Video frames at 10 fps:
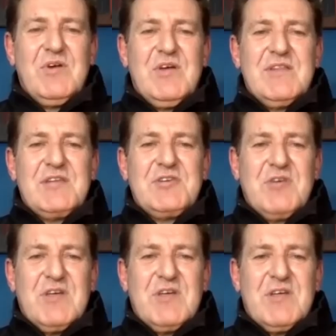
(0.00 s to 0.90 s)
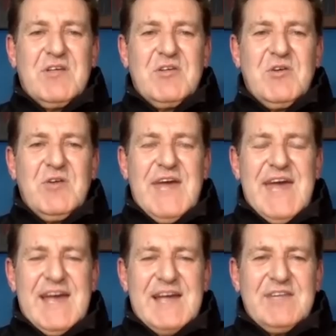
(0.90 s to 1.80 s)
that you'll, you'll
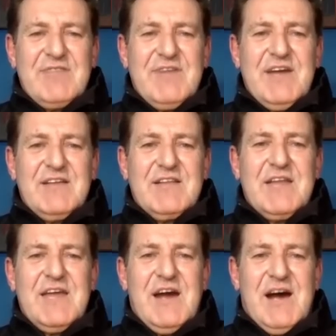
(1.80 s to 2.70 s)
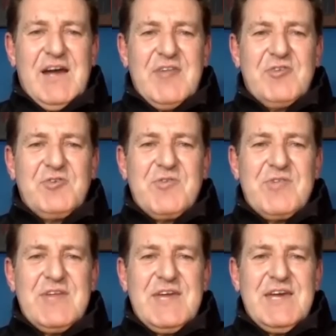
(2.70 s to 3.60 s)
activate their eyes to
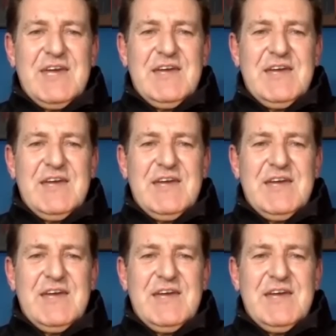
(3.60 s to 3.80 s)
see